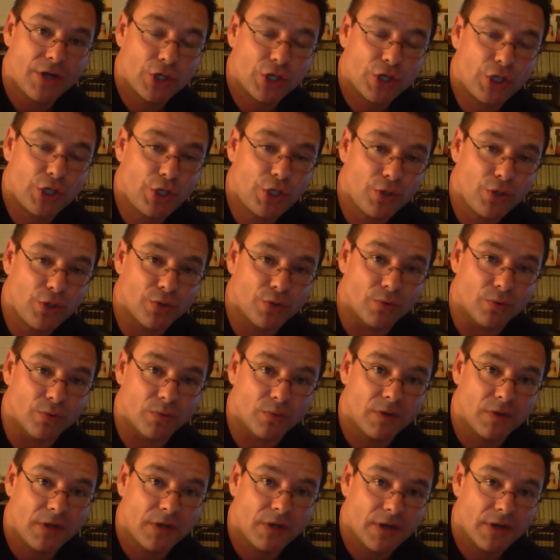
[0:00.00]
Q.
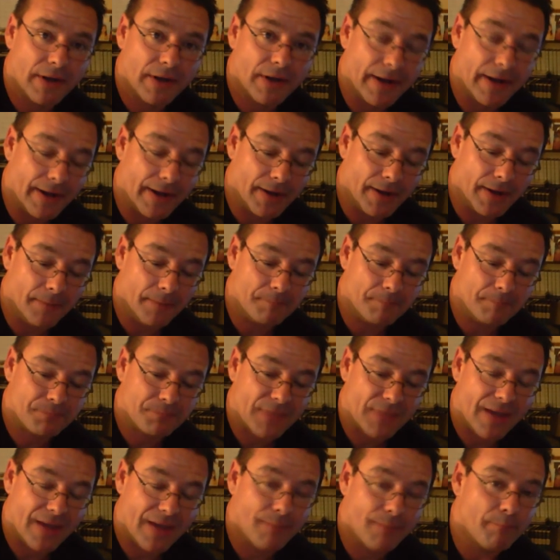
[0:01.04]

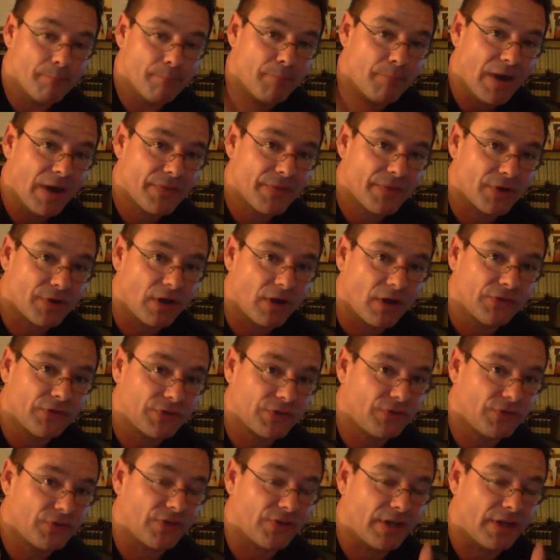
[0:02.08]
But they're also
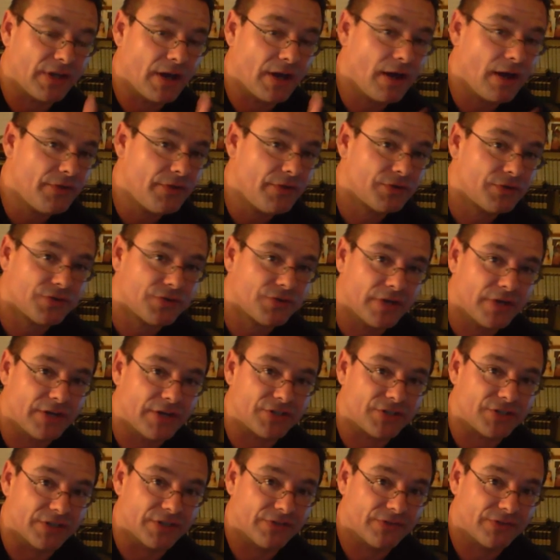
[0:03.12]
using other
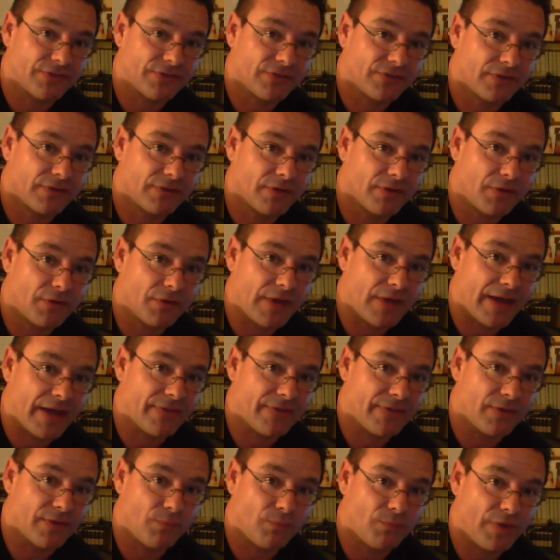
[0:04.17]
traditions, okay,
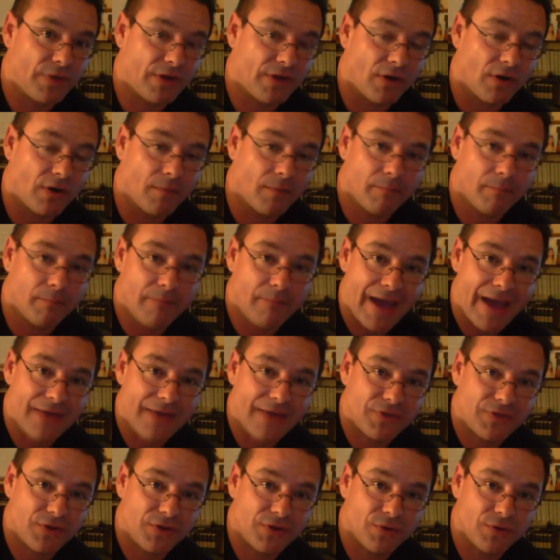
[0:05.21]
that we call
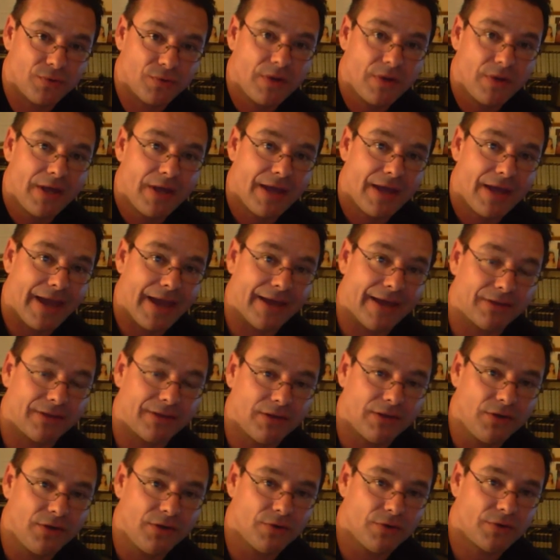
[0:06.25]
Matthew and
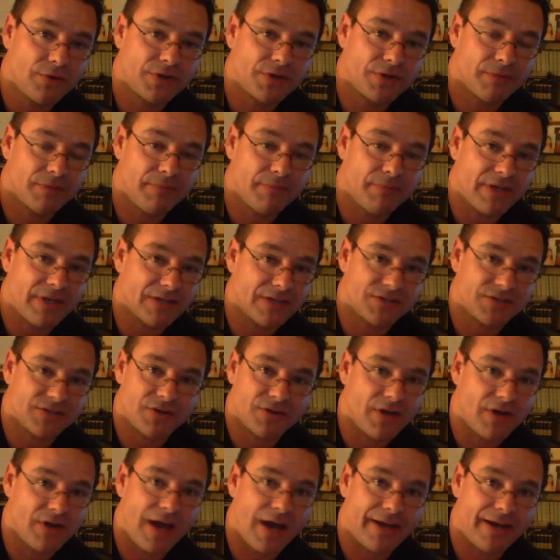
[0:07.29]
Luke because they're
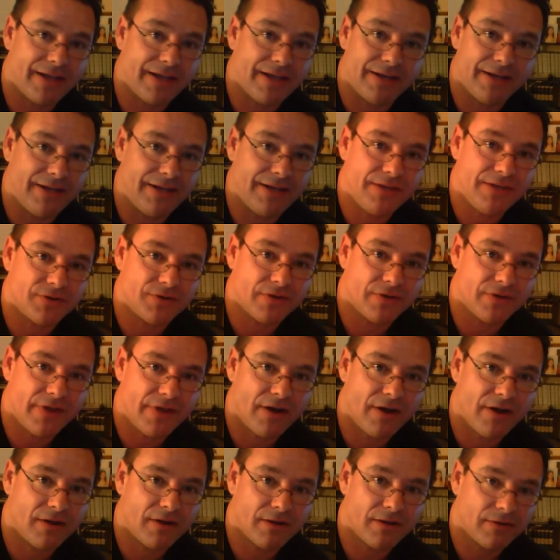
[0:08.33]
not in either of
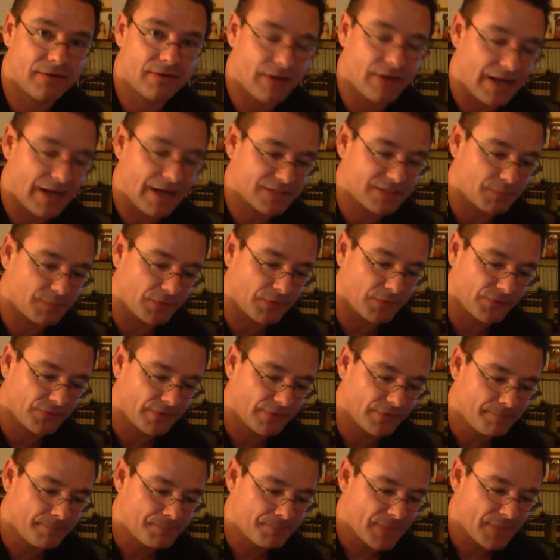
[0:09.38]
their gospels,
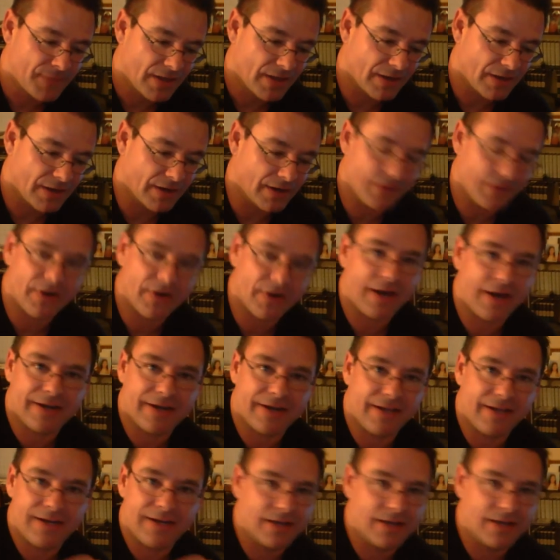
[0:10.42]
or they're not in
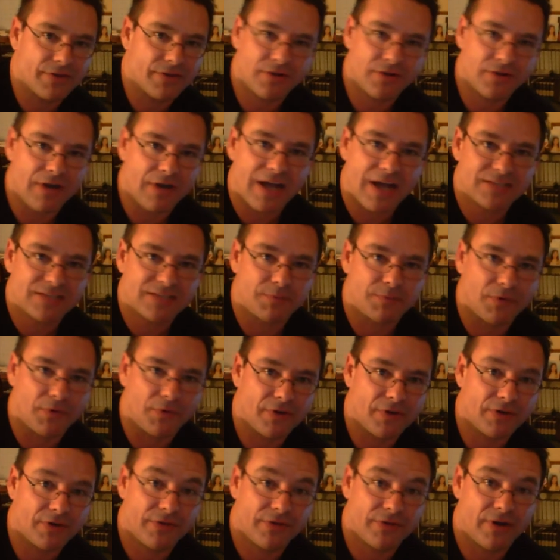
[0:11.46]
any other gospel.
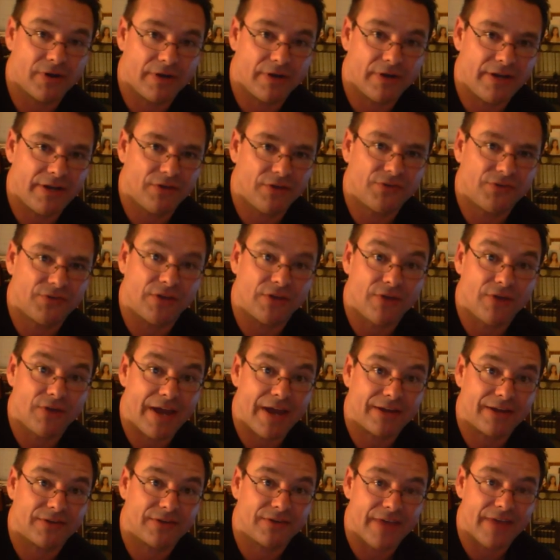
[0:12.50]
They're
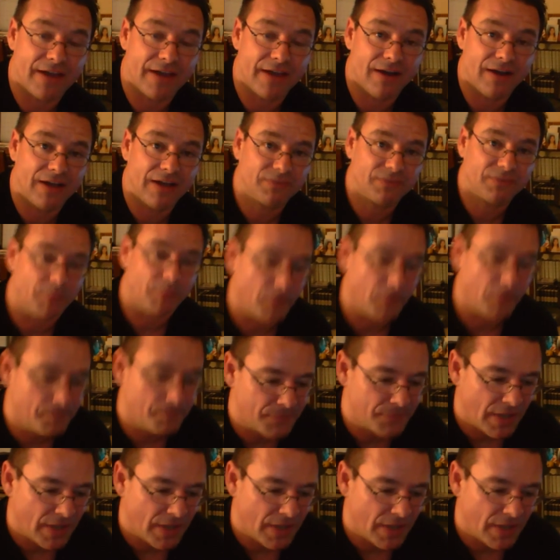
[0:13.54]
idiosyncratic to that gospel.